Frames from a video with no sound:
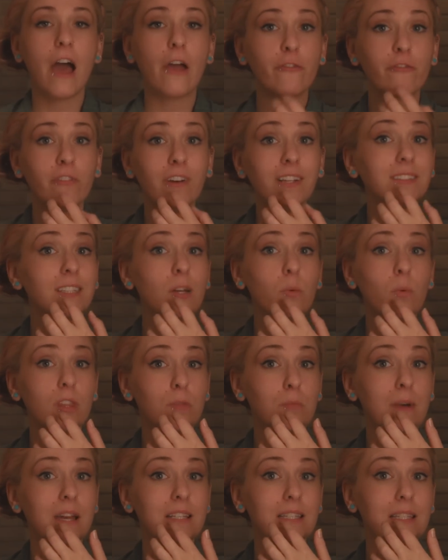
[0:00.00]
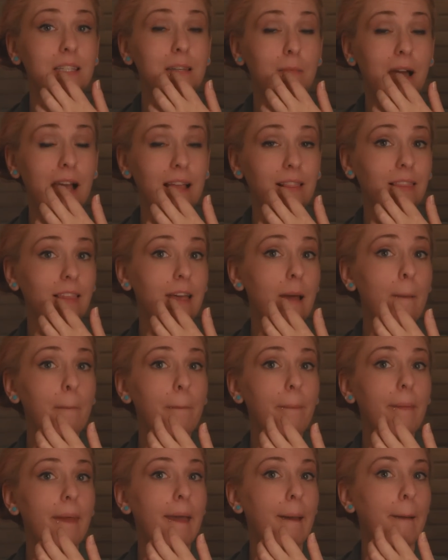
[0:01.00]
I felt it with my, my
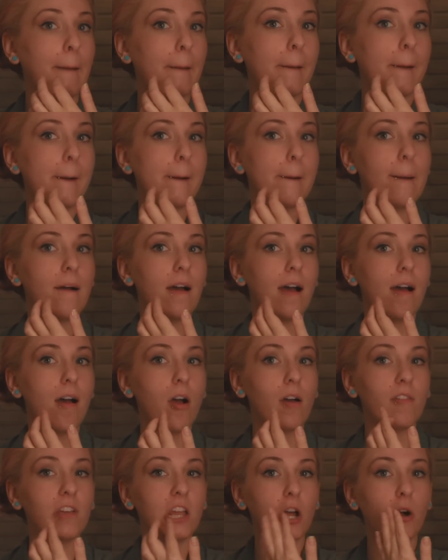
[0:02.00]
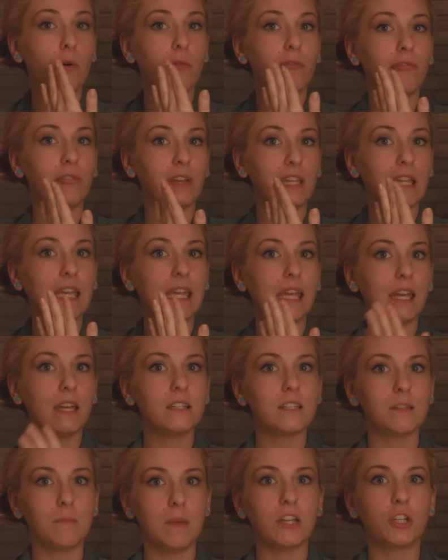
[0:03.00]
lip, like, you know, feeling
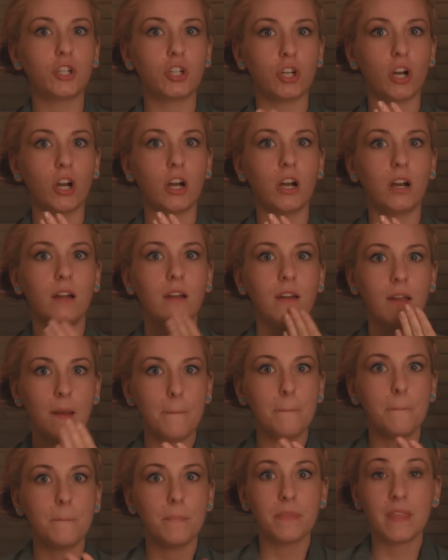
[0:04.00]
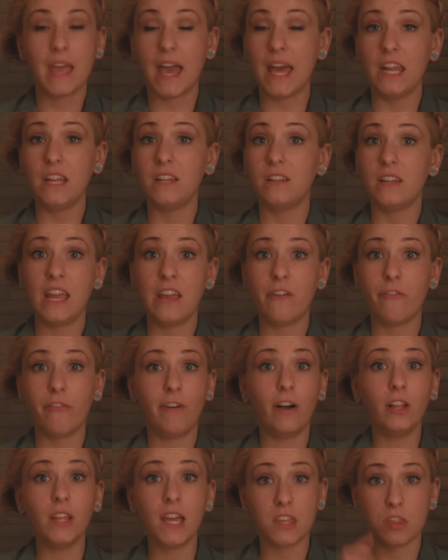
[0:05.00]
it to make sure, and it, it
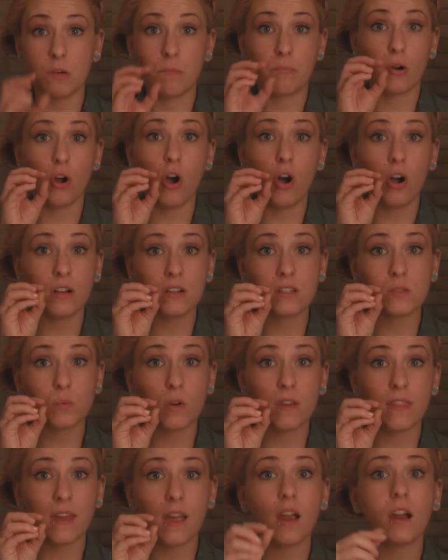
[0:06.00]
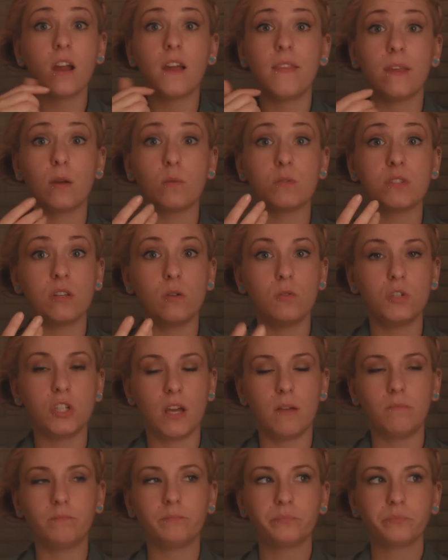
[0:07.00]
felt like the prongs were there and there was no
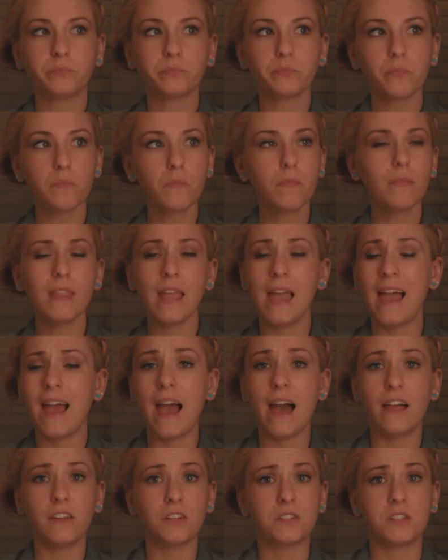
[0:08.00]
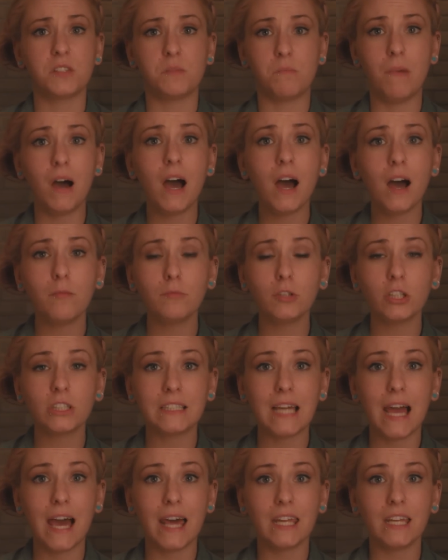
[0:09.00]
gem. Alex's mom
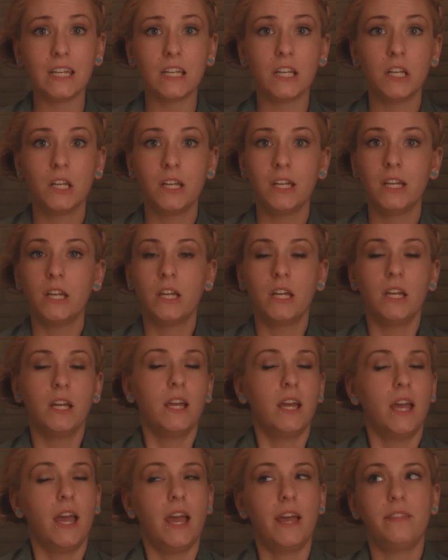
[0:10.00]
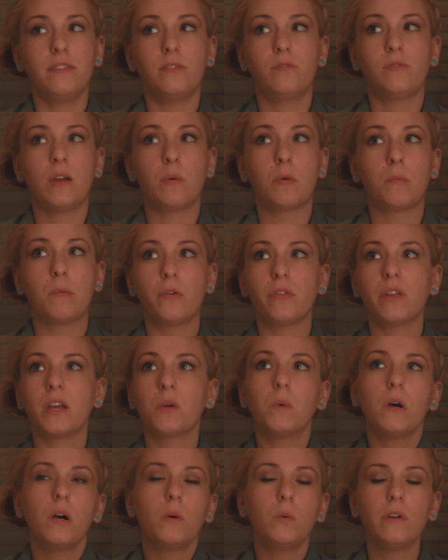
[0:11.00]
looked at it, and they were both
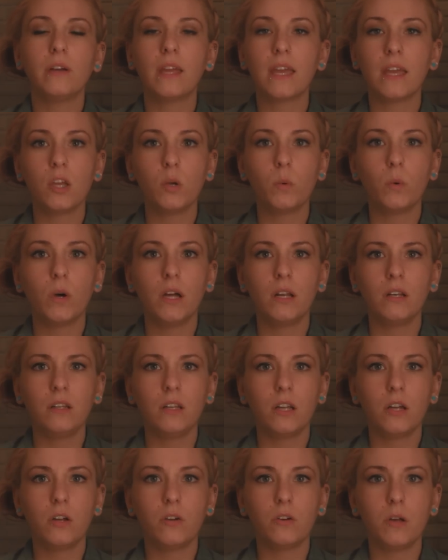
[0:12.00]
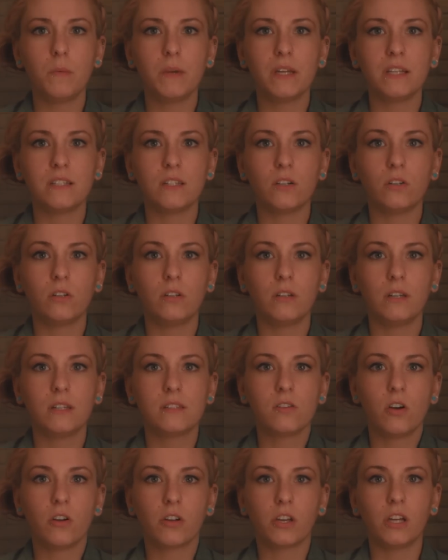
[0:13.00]
like, well, we'll get you one, you know, no big deal.
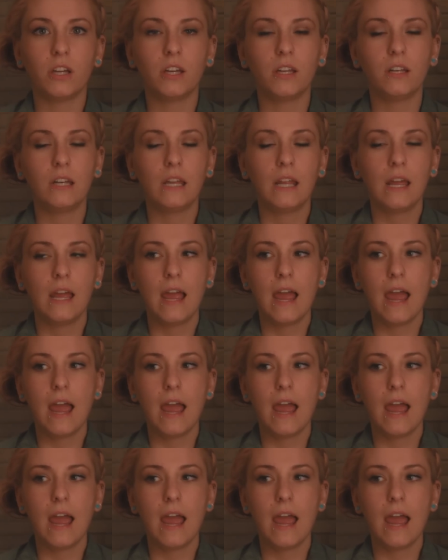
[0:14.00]
It's all good.